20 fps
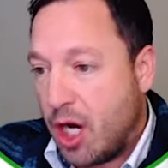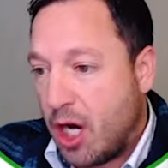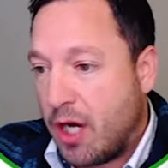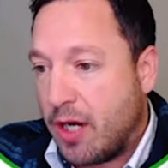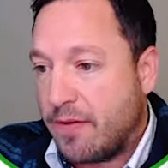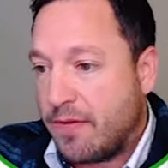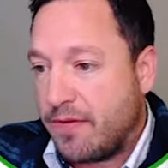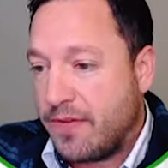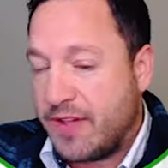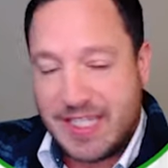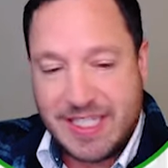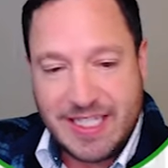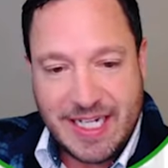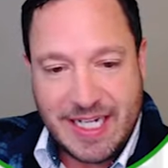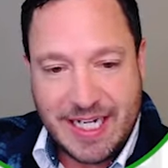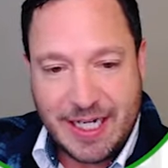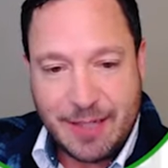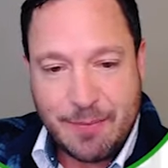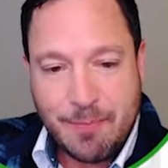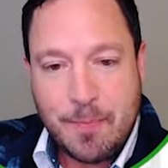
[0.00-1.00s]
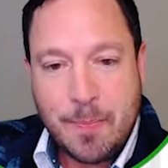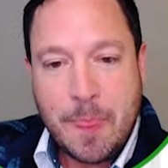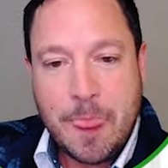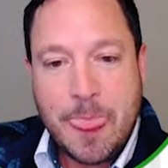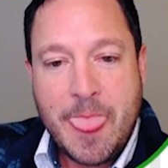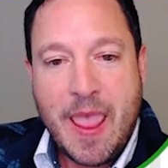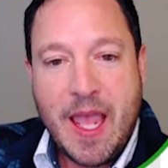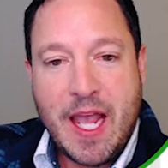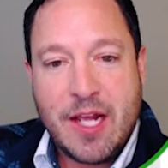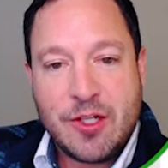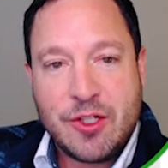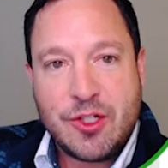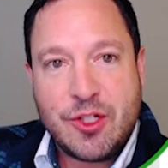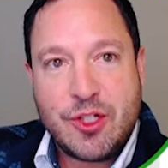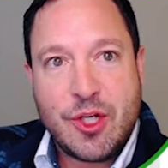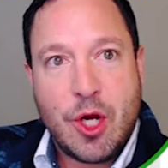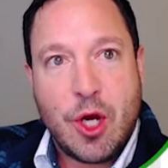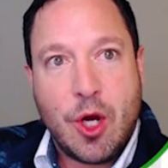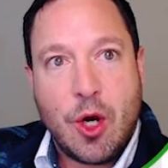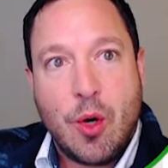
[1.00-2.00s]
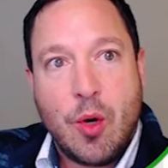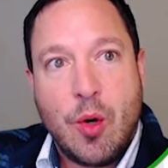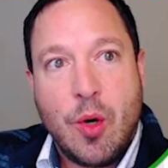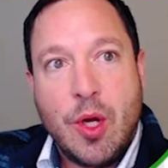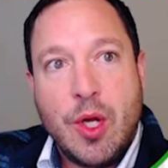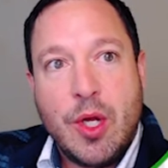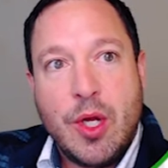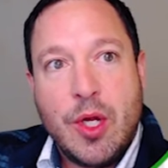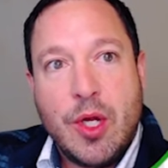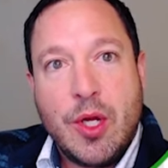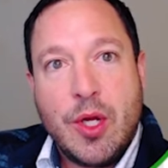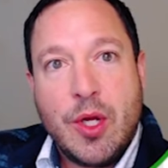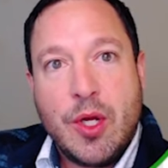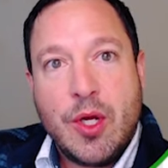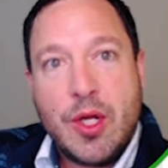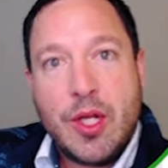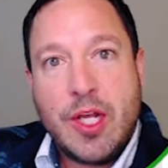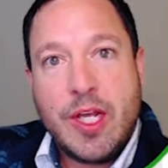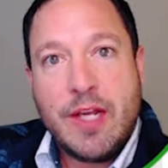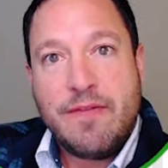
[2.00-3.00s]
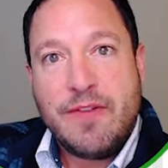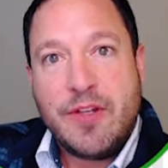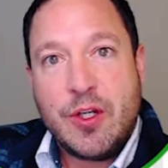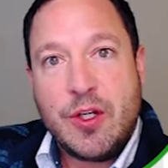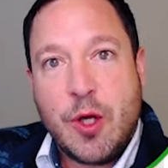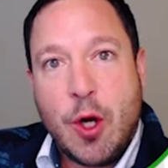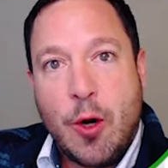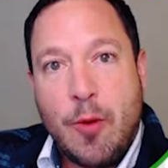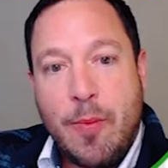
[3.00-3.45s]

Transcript: of the city. And so if you go